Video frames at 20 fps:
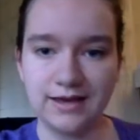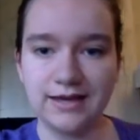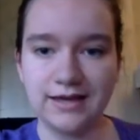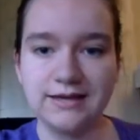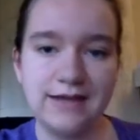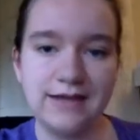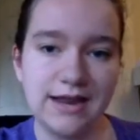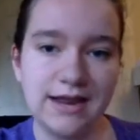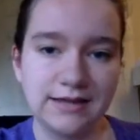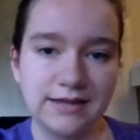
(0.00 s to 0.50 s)

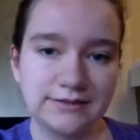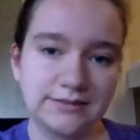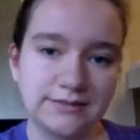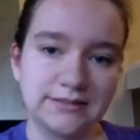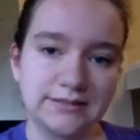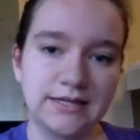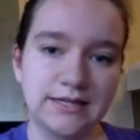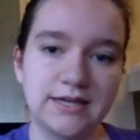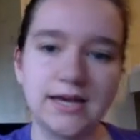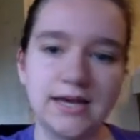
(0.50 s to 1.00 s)
Next,
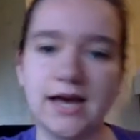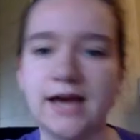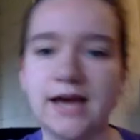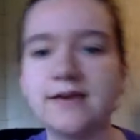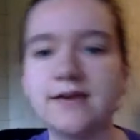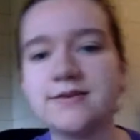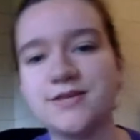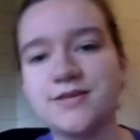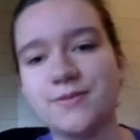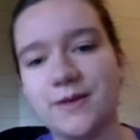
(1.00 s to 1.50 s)
I
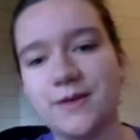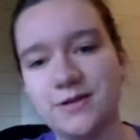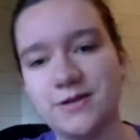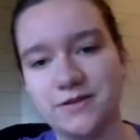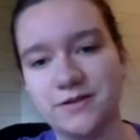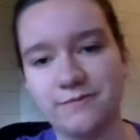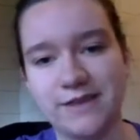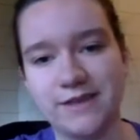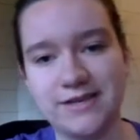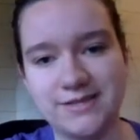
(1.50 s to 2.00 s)
used a bunch of
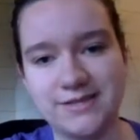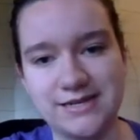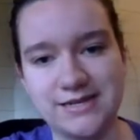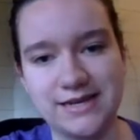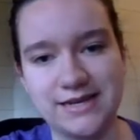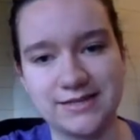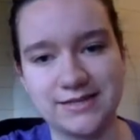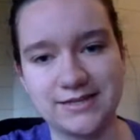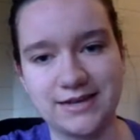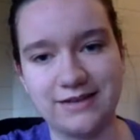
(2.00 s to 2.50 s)
my
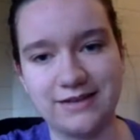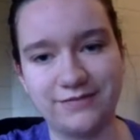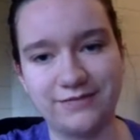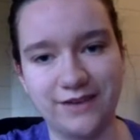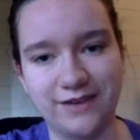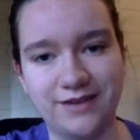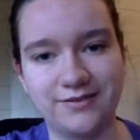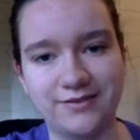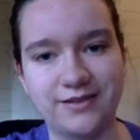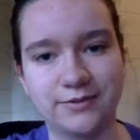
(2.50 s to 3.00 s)
sticks that I
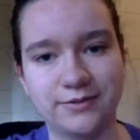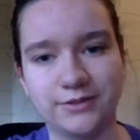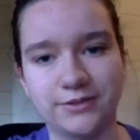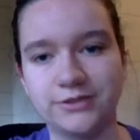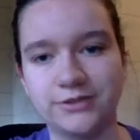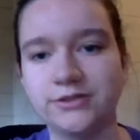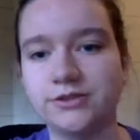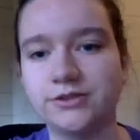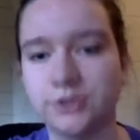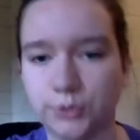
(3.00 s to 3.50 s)
found that were
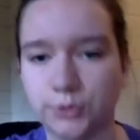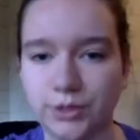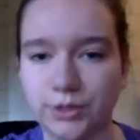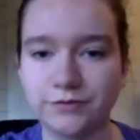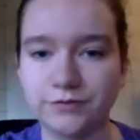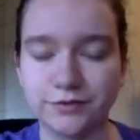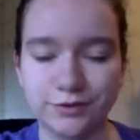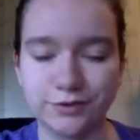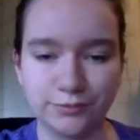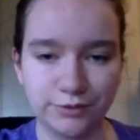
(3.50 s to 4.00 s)
too short
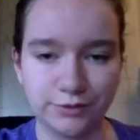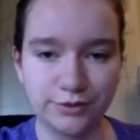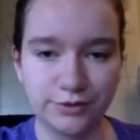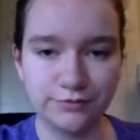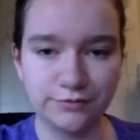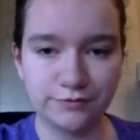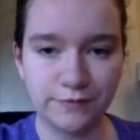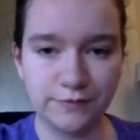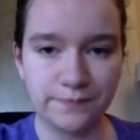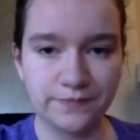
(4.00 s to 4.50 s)
for the
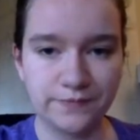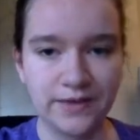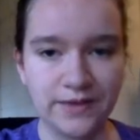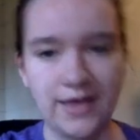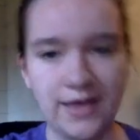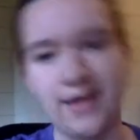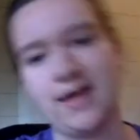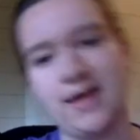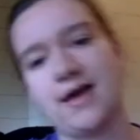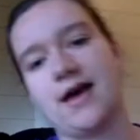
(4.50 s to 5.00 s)
roof,
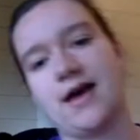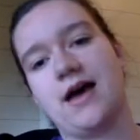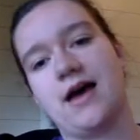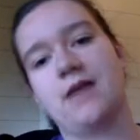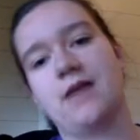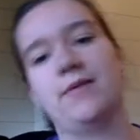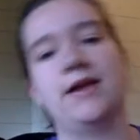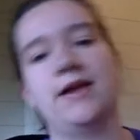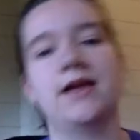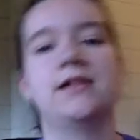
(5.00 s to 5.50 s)

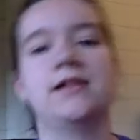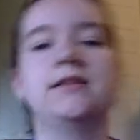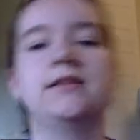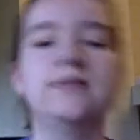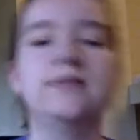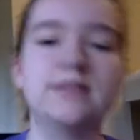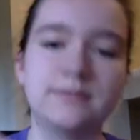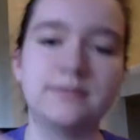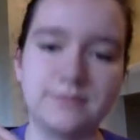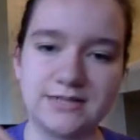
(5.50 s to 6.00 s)
and I glued
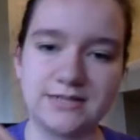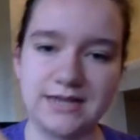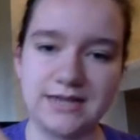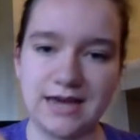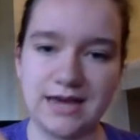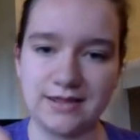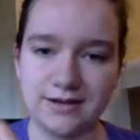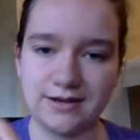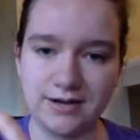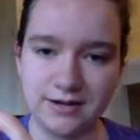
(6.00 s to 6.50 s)
them
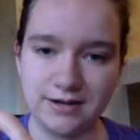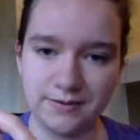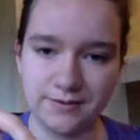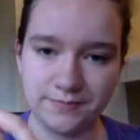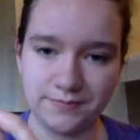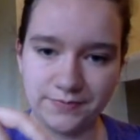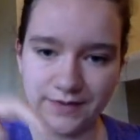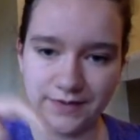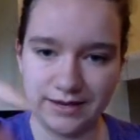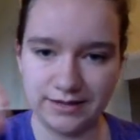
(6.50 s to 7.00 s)
together
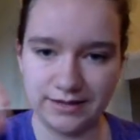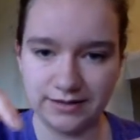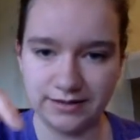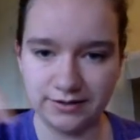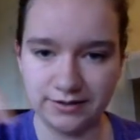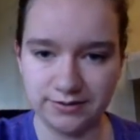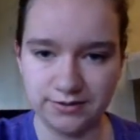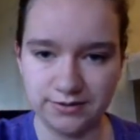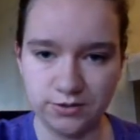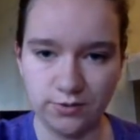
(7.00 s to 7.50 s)
in a
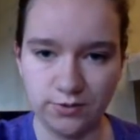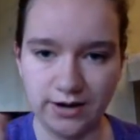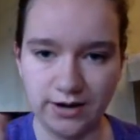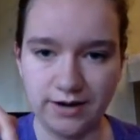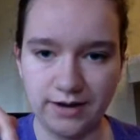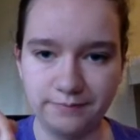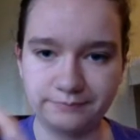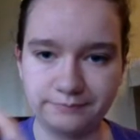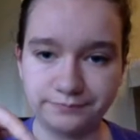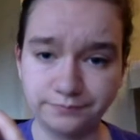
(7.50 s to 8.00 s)
little square.